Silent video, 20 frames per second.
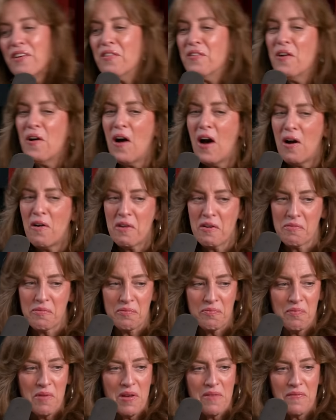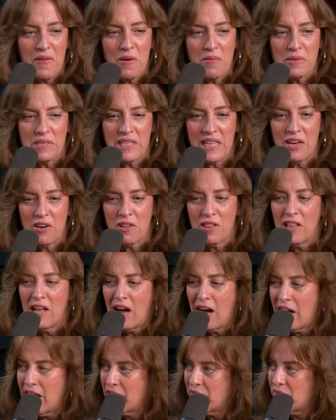don't know how I if I was there
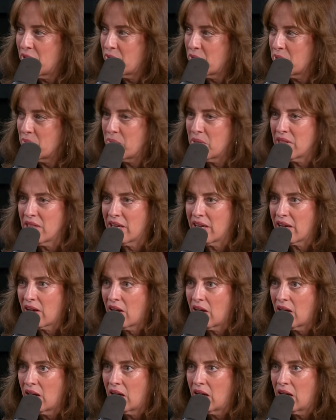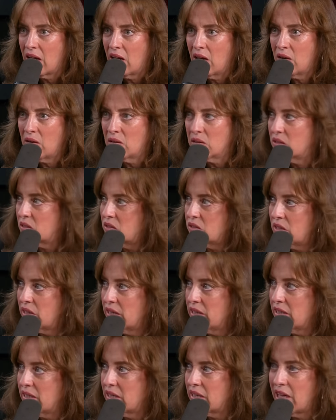live, I would have been like. Oh
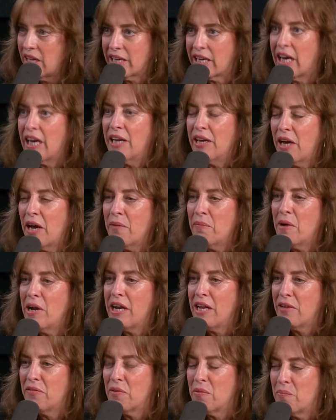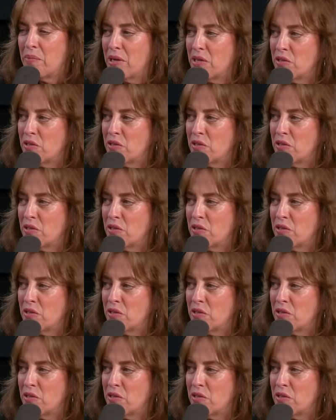shit! Like I, I might Probably even be.